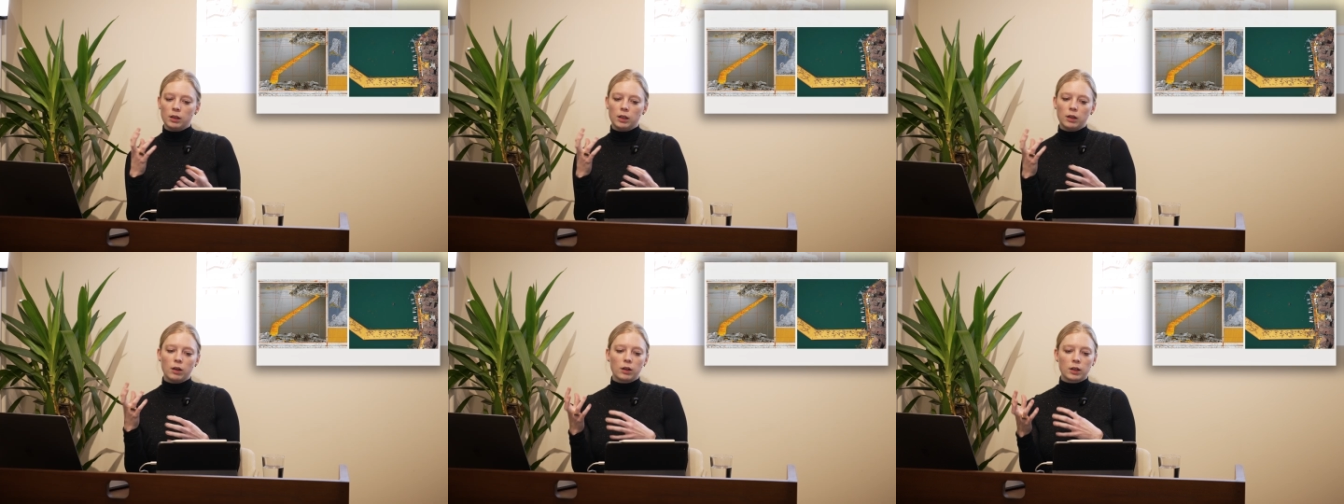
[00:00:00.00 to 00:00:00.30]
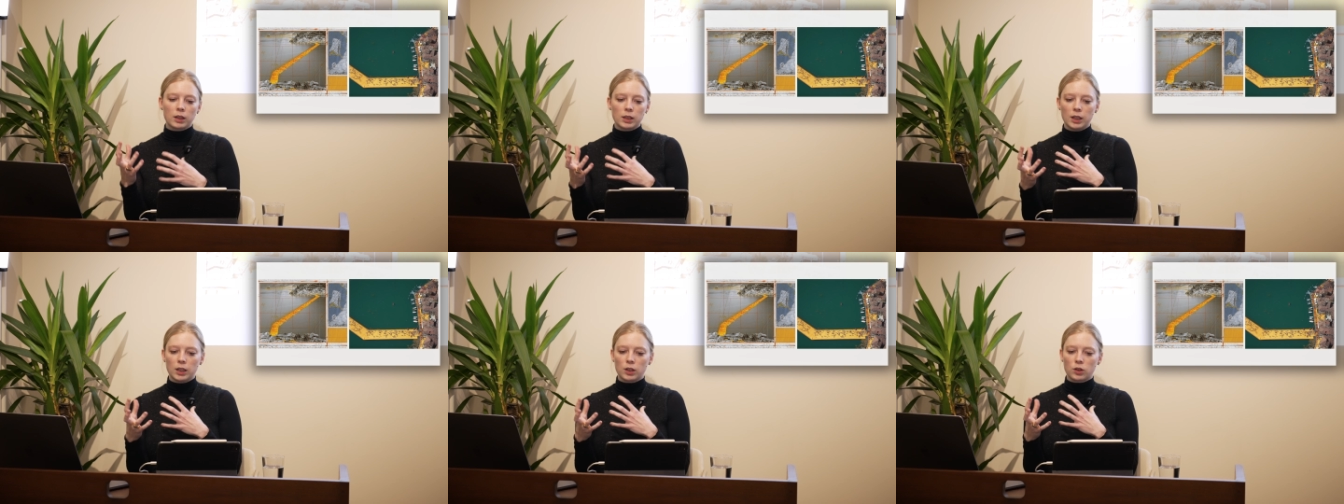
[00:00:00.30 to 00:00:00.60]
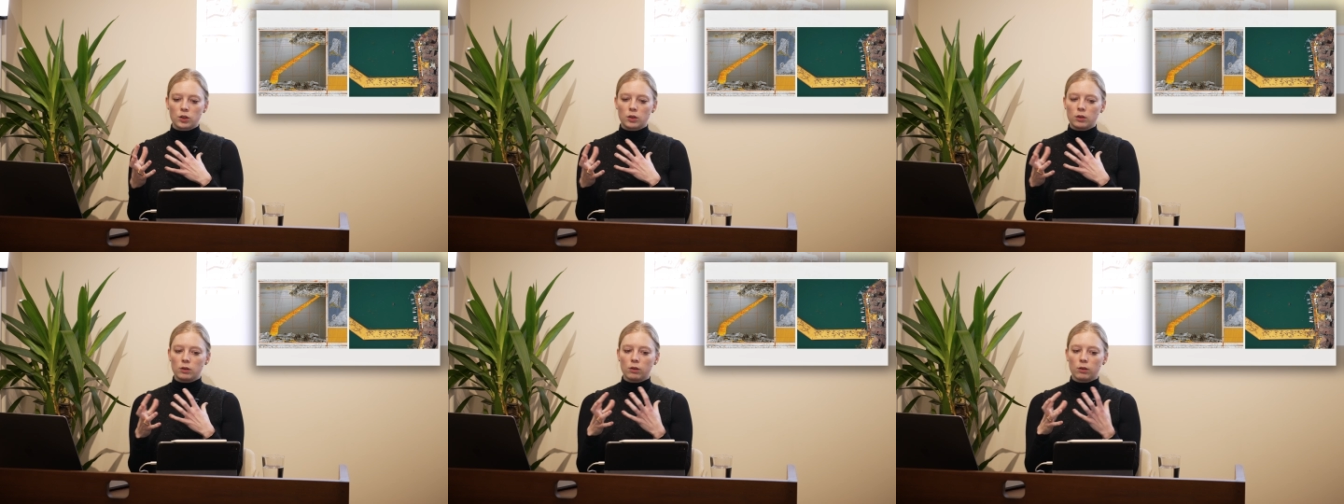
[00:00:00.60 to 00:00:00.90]
the
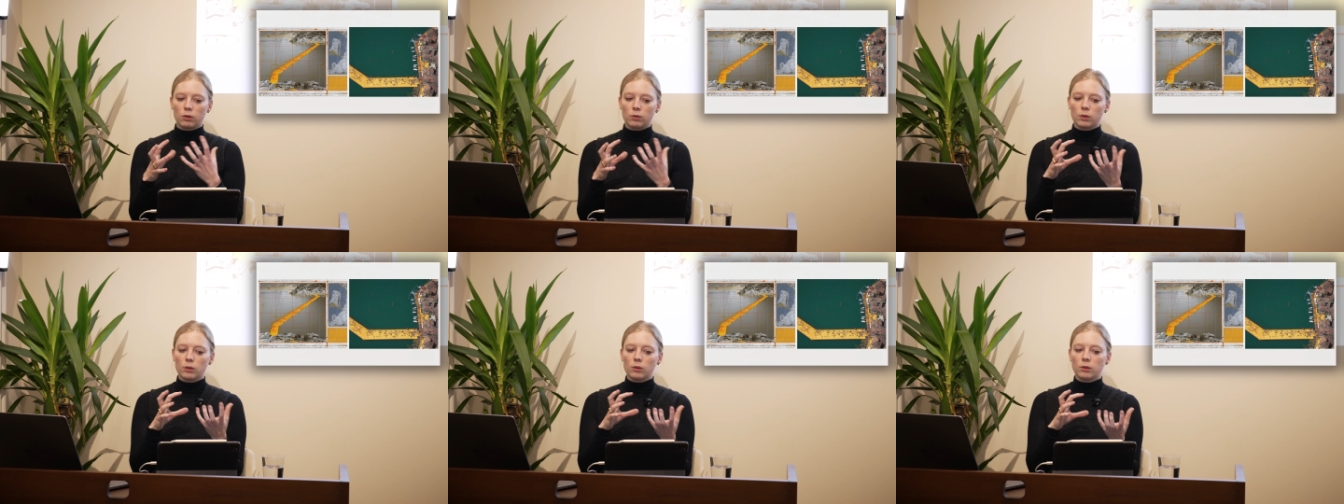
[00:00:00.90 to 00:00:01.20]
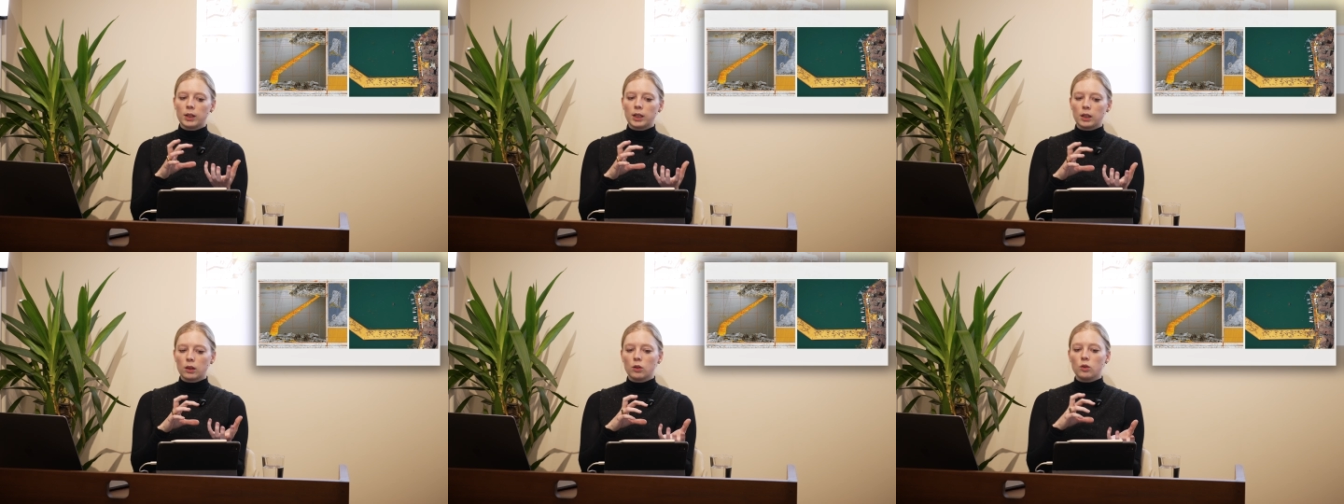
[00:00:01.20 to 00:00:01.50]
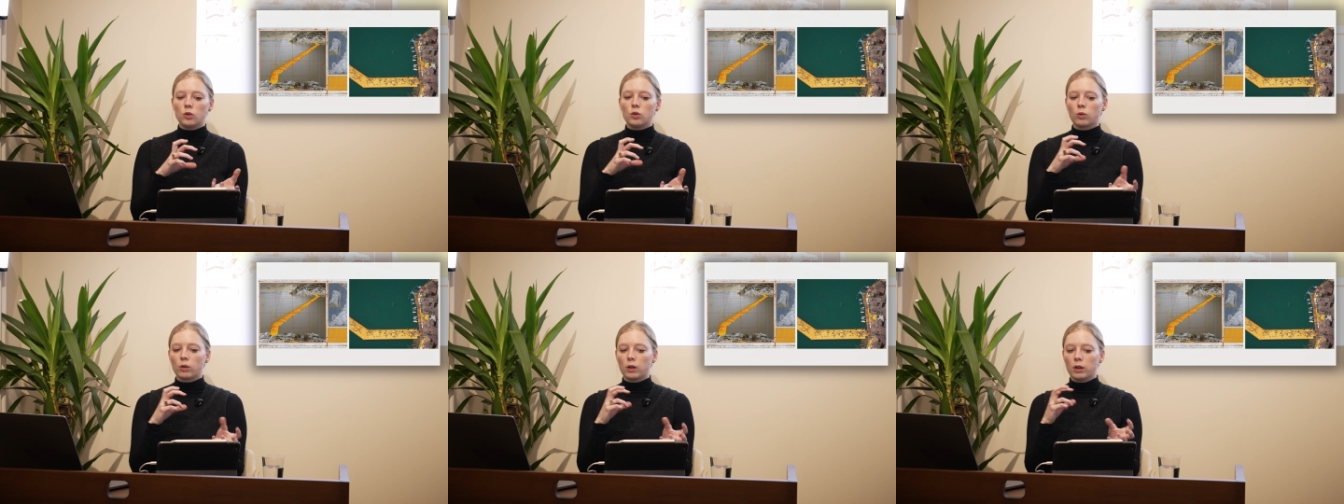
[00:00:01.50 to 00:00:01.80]
architecture through like the
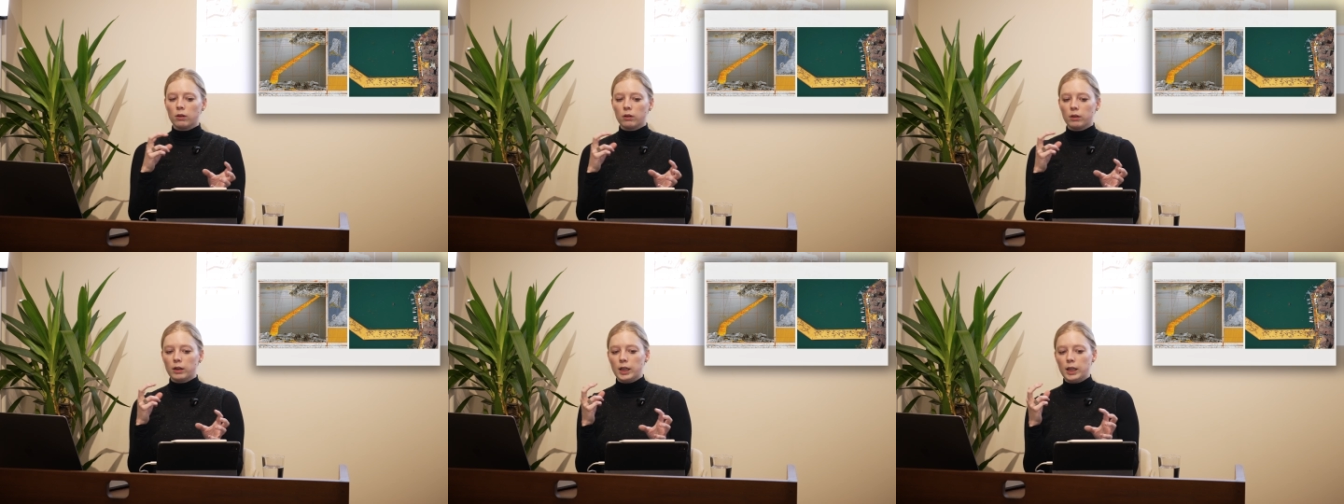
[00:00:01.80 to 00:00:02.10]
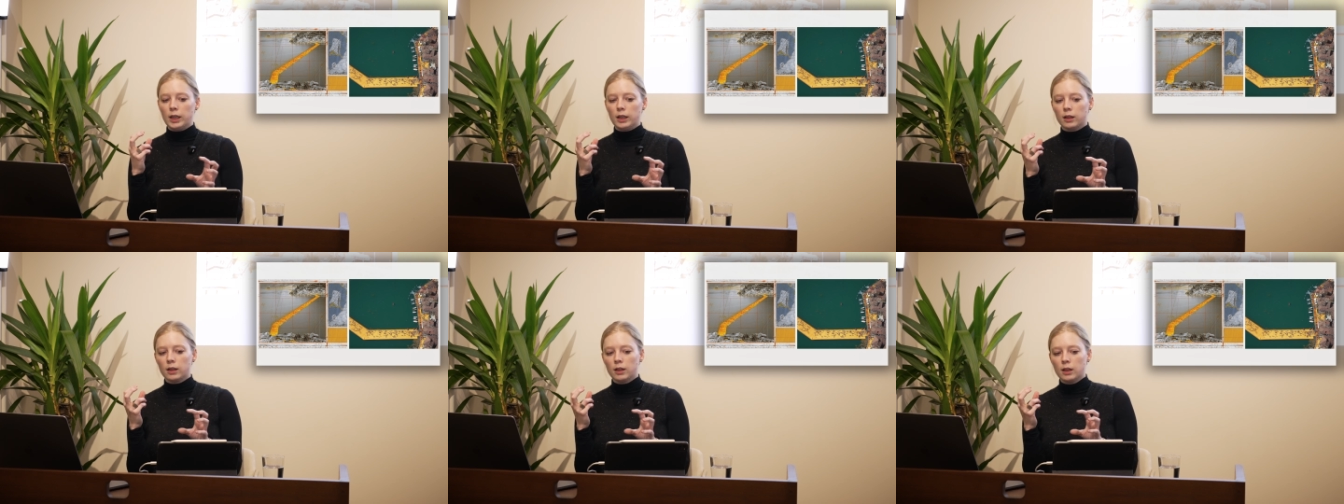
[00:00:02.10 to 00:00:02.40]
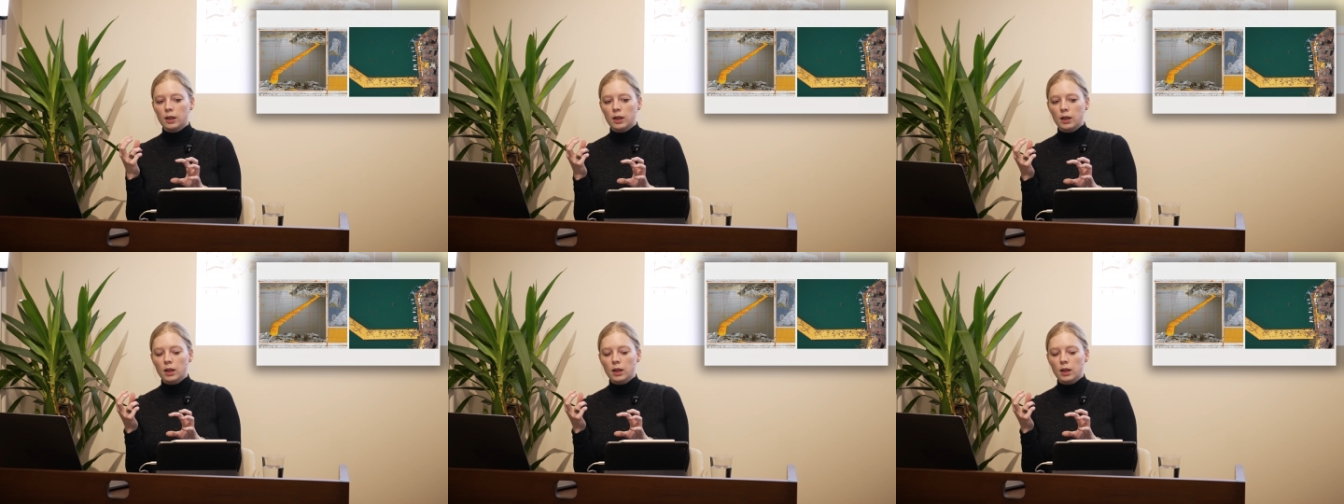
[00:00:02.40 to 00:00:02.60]
joinery